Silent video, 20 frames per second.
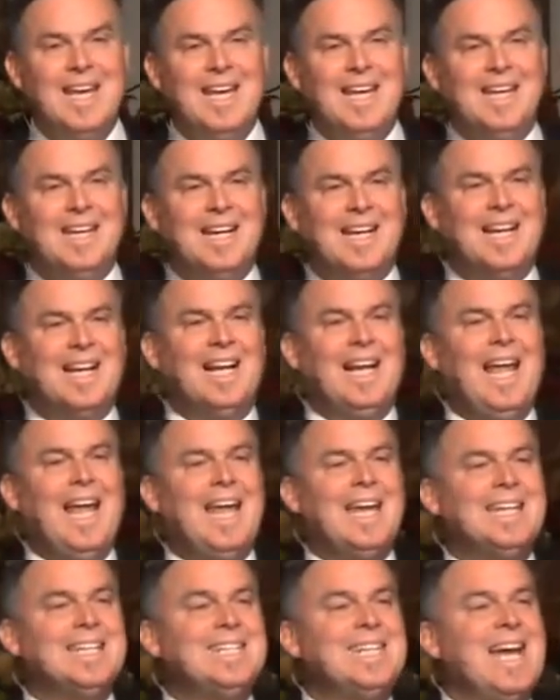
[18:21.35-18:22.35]
in a
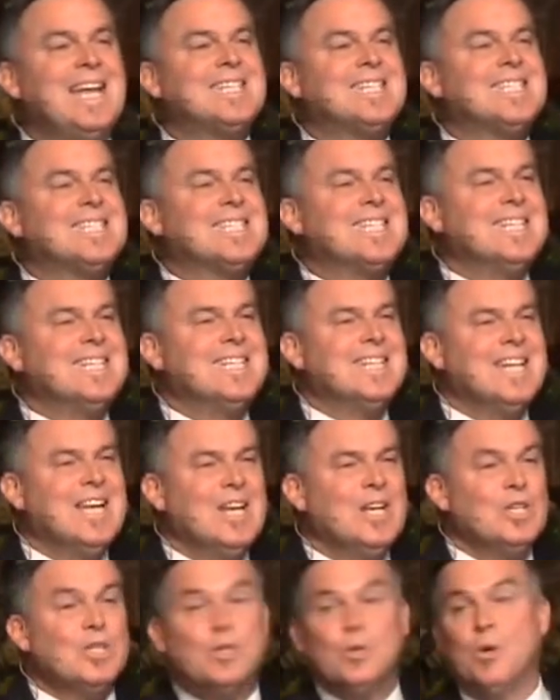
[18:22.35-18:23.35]
clandestine
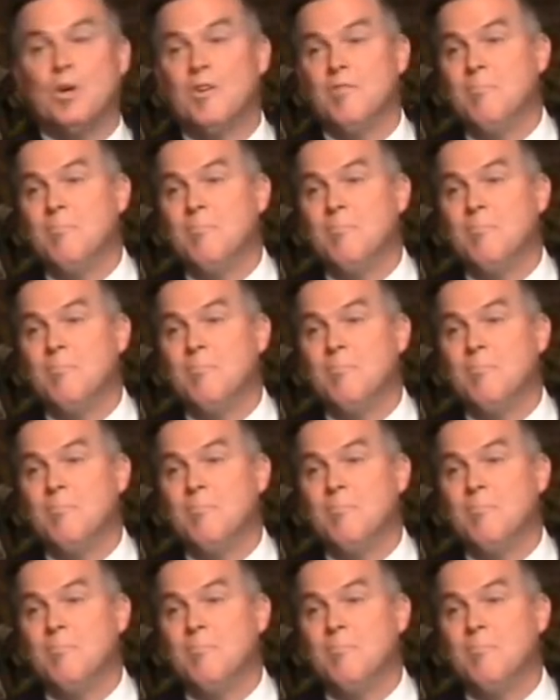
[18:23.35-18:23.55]
sort